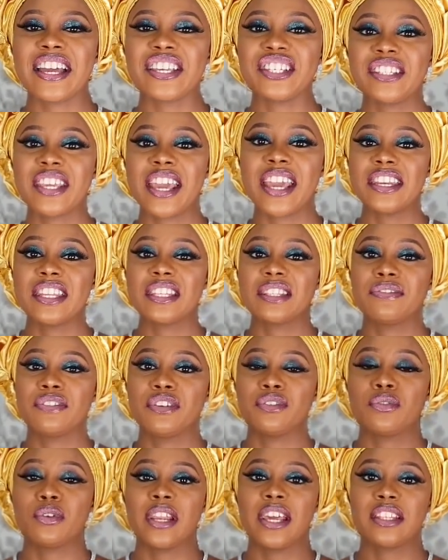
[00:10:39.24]
Share this
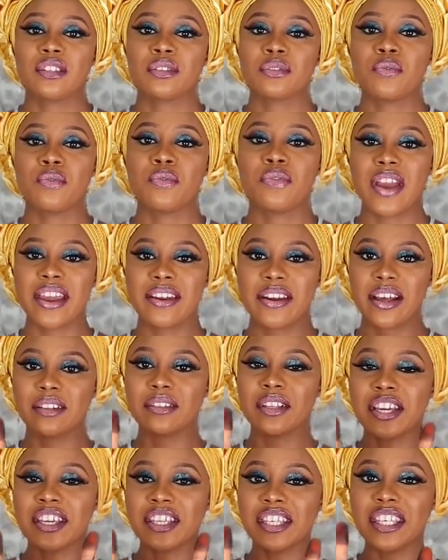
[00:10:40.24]
video, let it go viral.
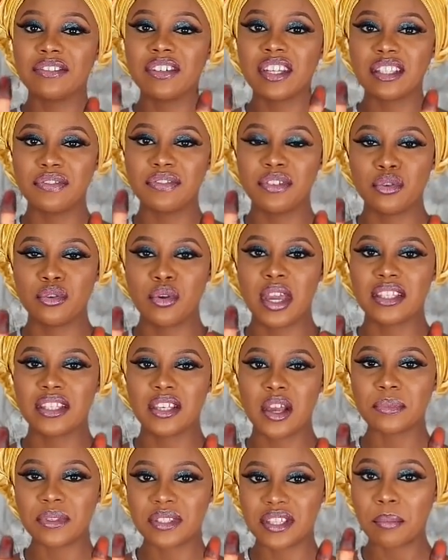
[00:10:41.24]
You guys, give this video a
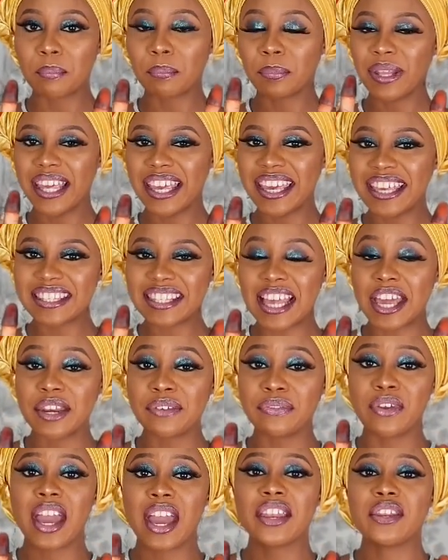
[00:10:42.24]
thumbs up, please. Yeah. And if you
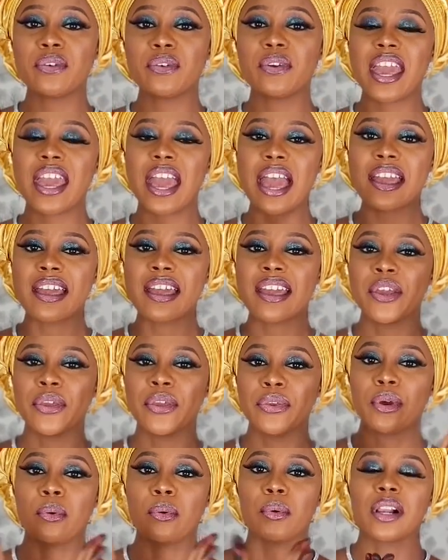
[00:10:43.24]
are new here,
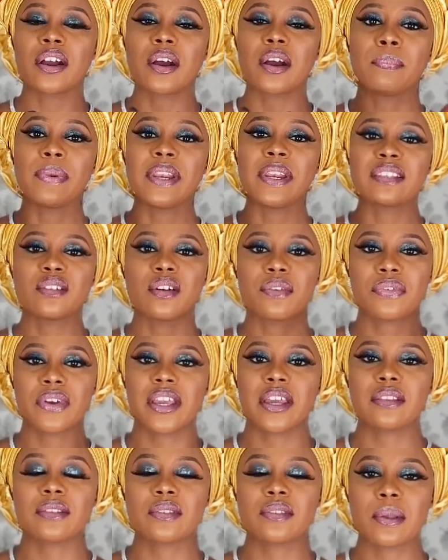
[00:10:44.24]
you're welcome. Please don't forget
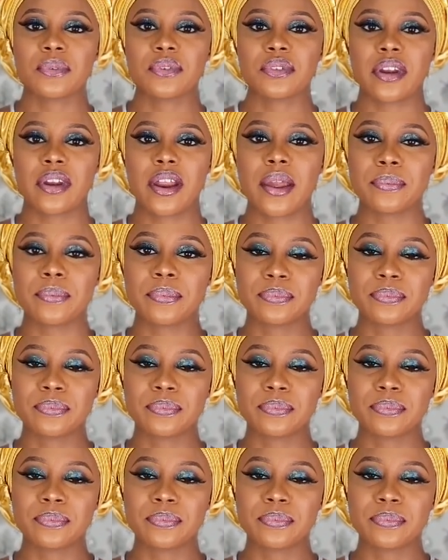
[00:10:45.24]
to subscribe.